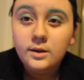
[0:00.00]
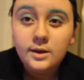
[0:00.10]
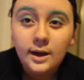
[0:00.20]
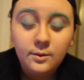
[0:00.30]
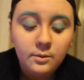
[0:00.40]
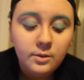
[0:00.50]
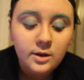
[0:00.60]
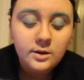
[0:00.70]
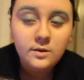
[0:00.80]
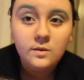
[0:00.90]
Now what we're
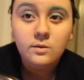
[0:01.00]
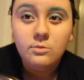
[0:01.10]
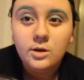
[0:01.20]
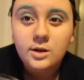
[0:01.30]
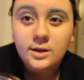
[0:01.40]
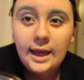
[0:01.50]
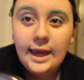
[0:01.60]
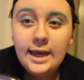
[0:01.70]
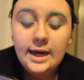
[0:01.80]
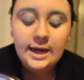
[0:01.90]
going to do is we're going to
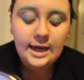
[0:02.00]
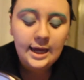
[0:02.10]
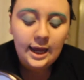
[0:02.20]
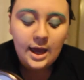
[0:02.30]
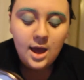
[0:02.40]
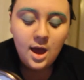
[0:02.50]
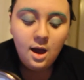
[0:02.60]
take a